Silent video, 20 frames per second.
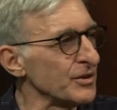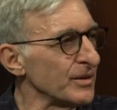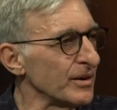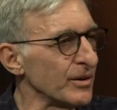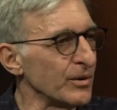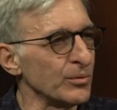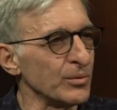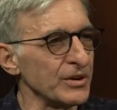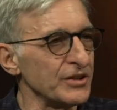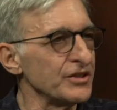are
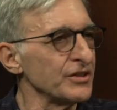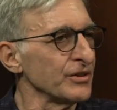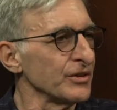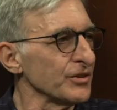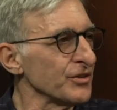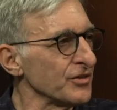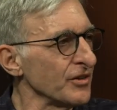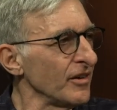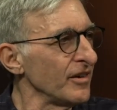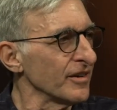original
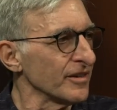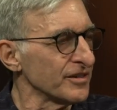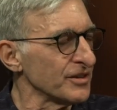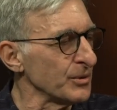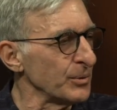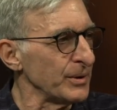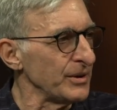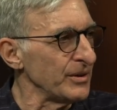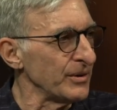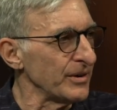songs, so
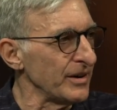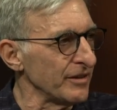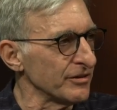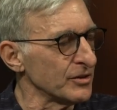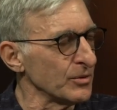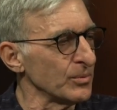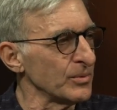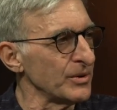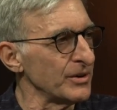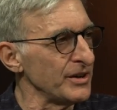we don't have
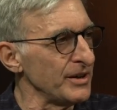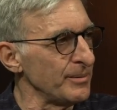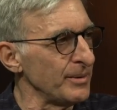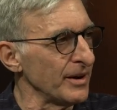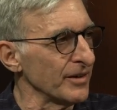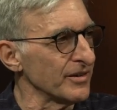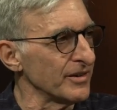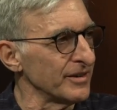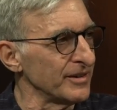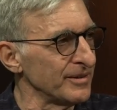to worry
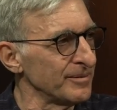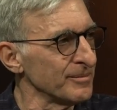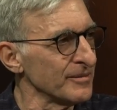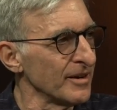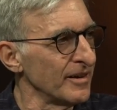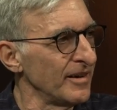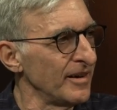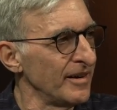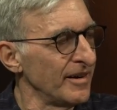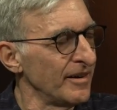about the
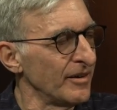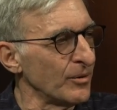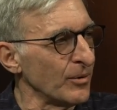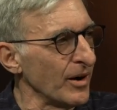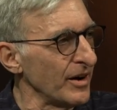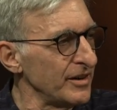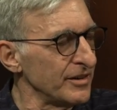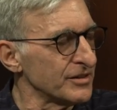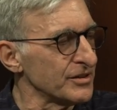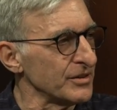
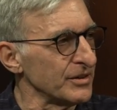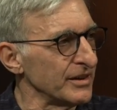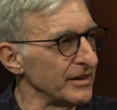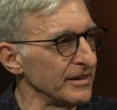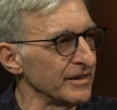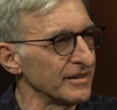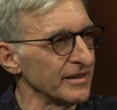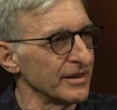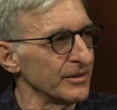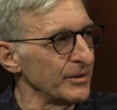rights or
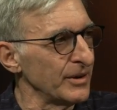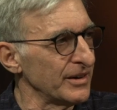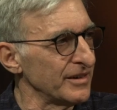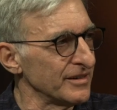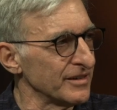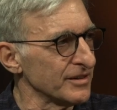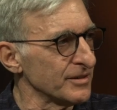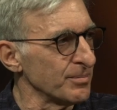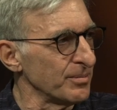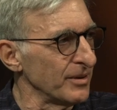anything. We can
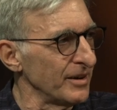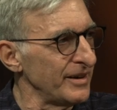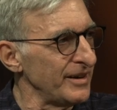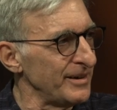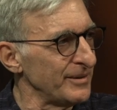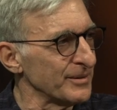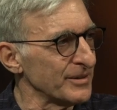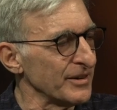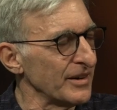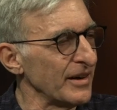just play
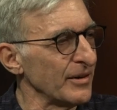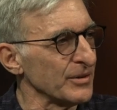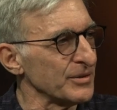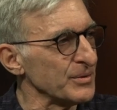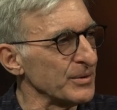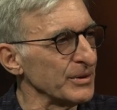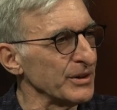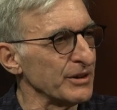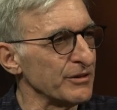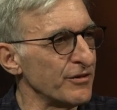them, so that was
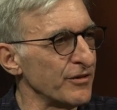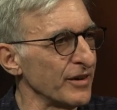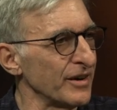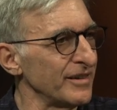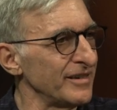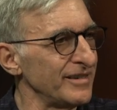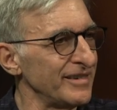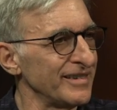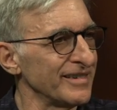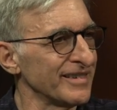really
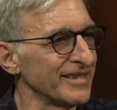fun.